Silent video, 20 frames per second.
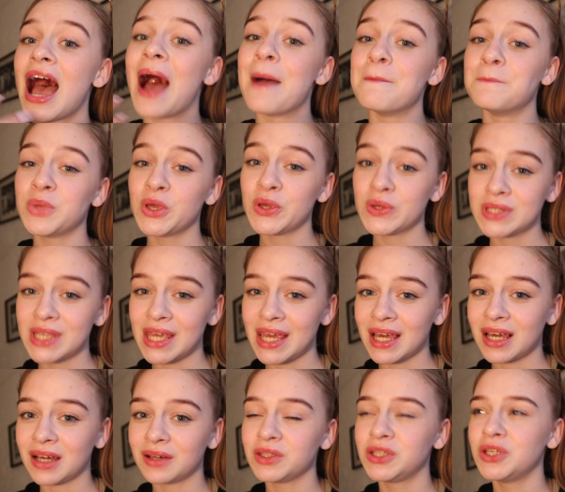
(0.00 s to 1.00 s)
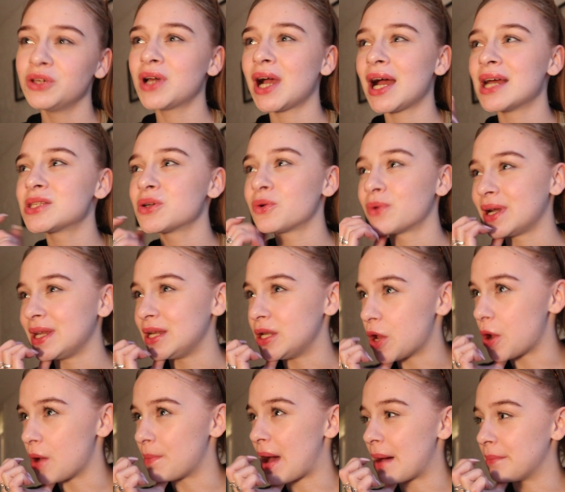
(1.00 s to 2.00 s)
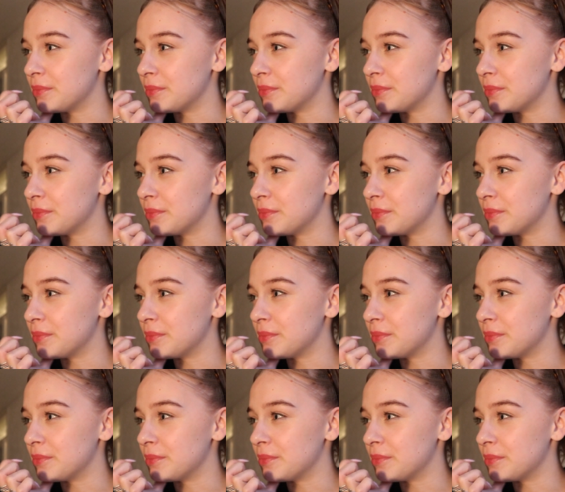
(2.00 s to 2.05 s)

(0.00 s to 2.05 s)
And music, you guys already know about